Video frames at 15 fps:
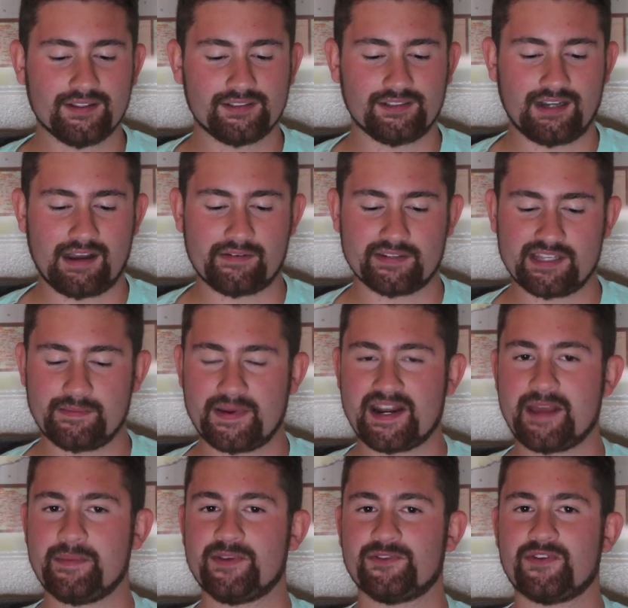So obviously my
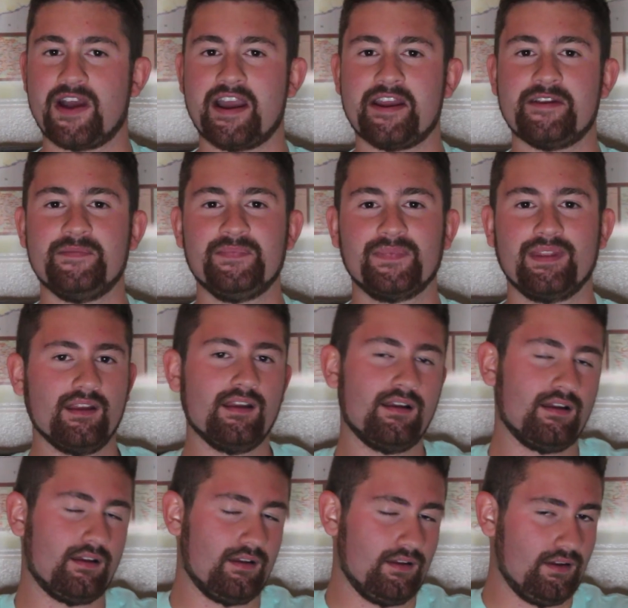name is Ryan.
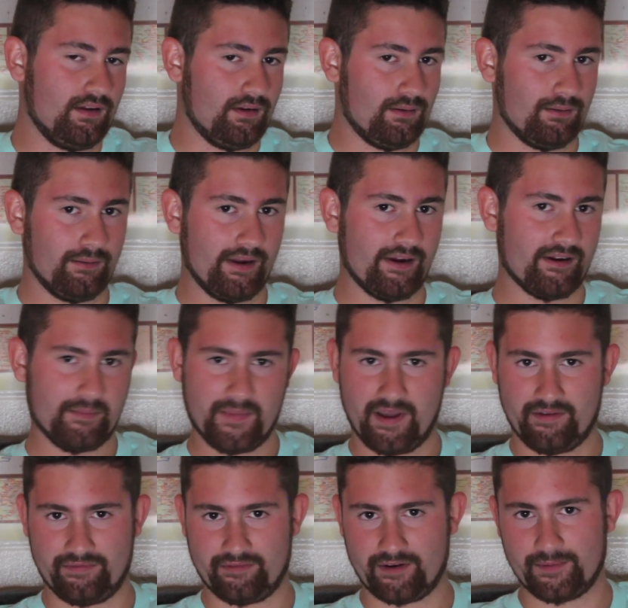Where am
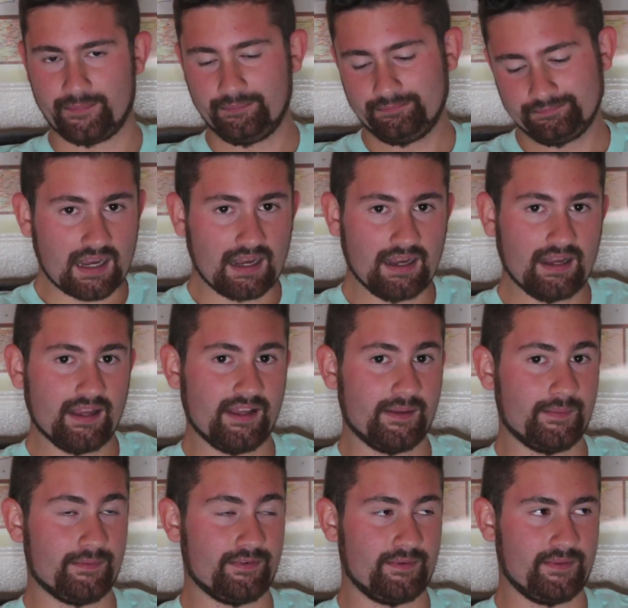I from? I
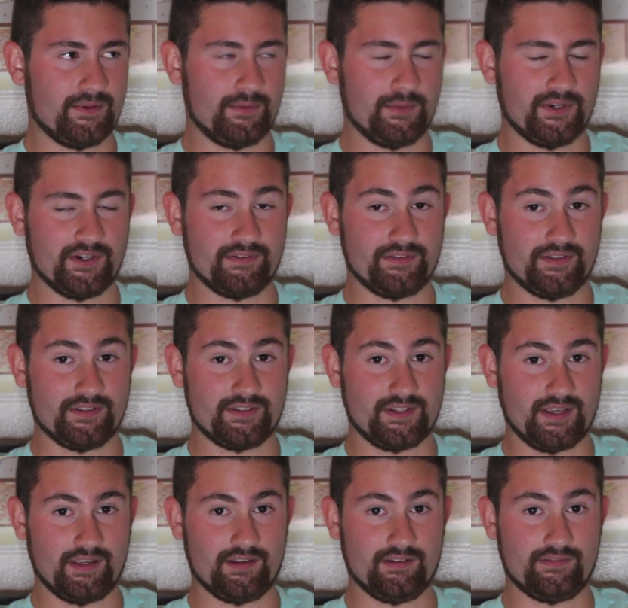am from the wonderful
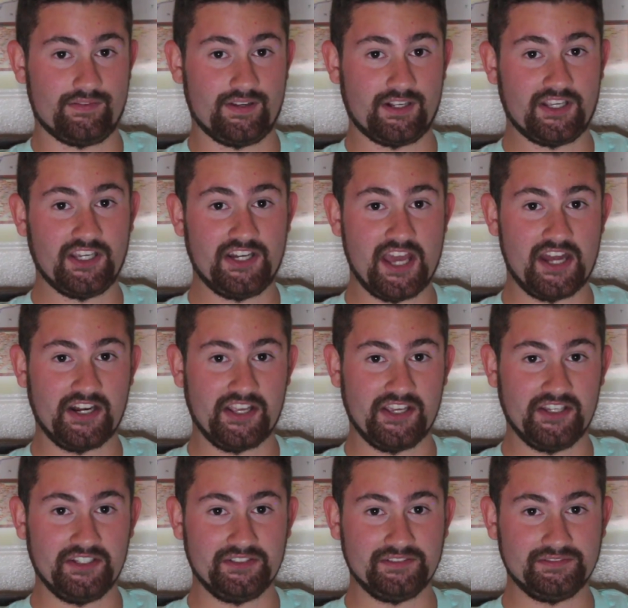state of
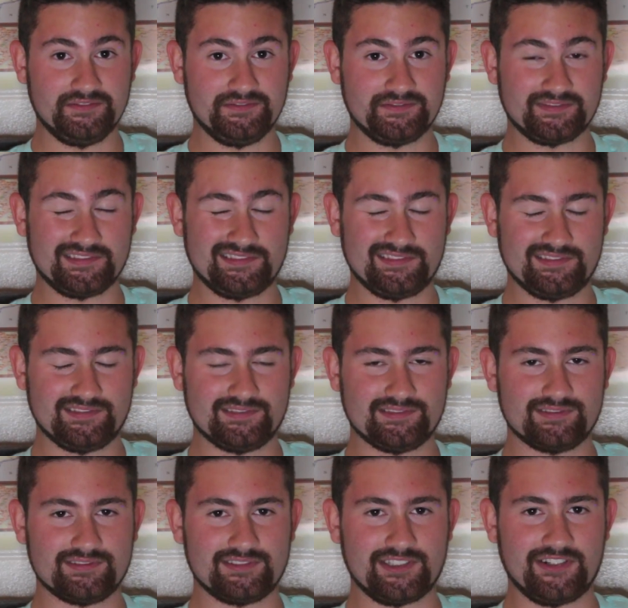Connecticut.
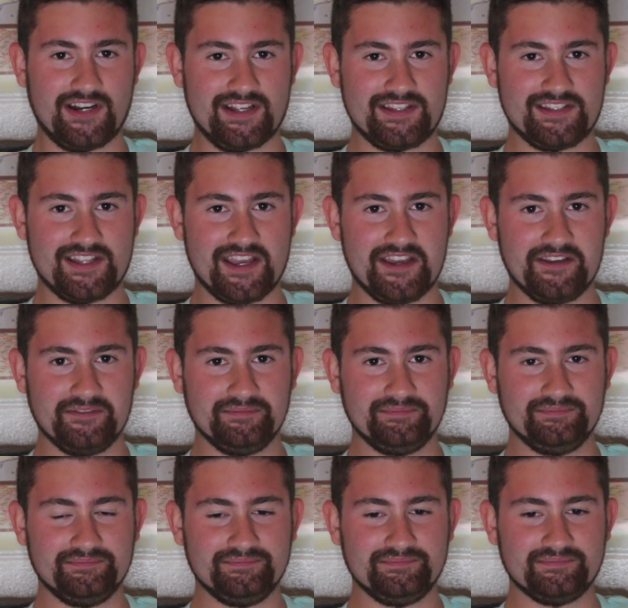The great state,
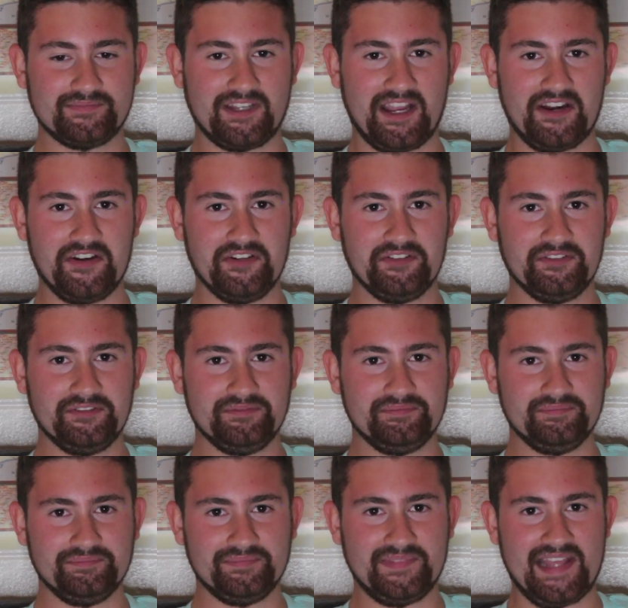kind of.
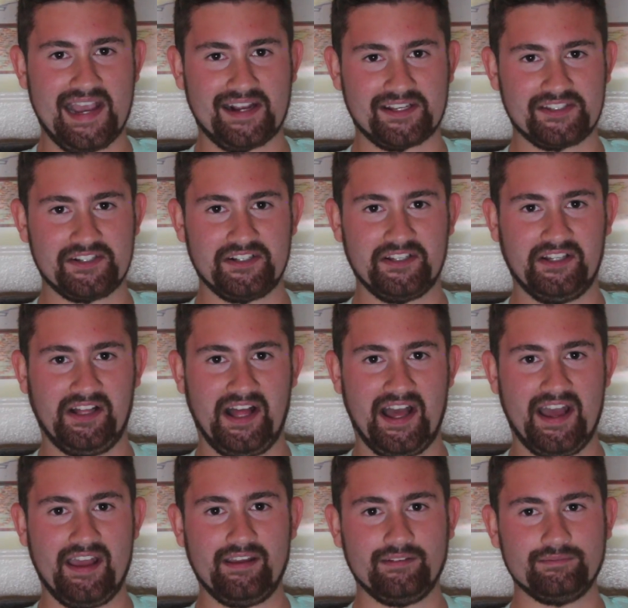Taxes are a little
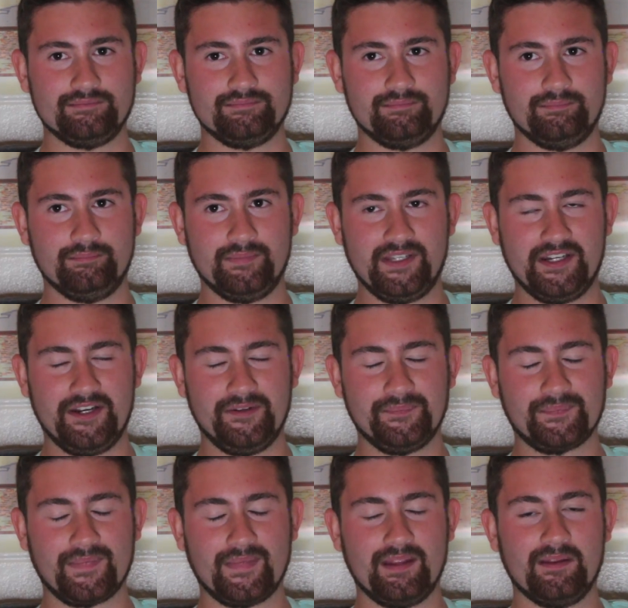high, you know.
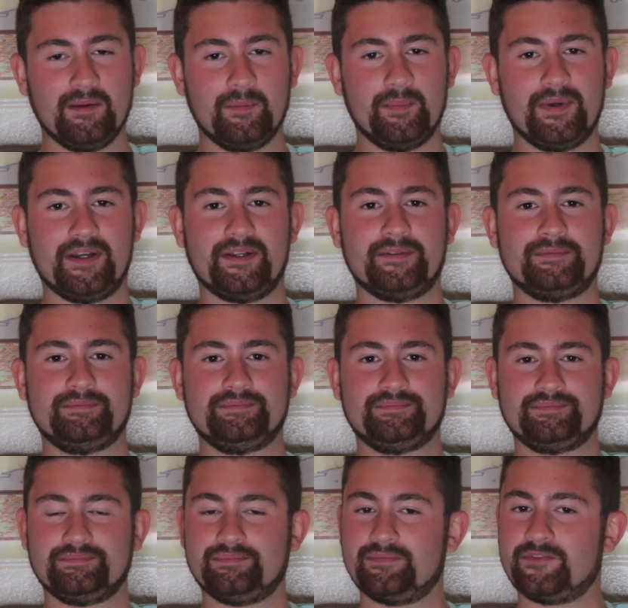But
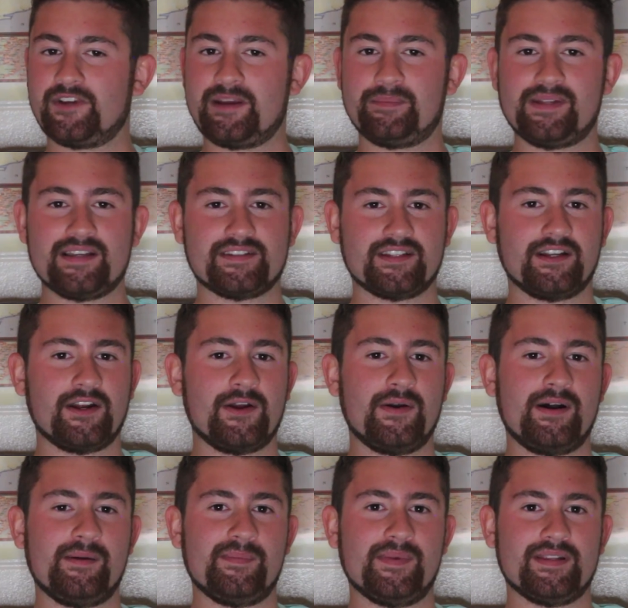great place to grow up.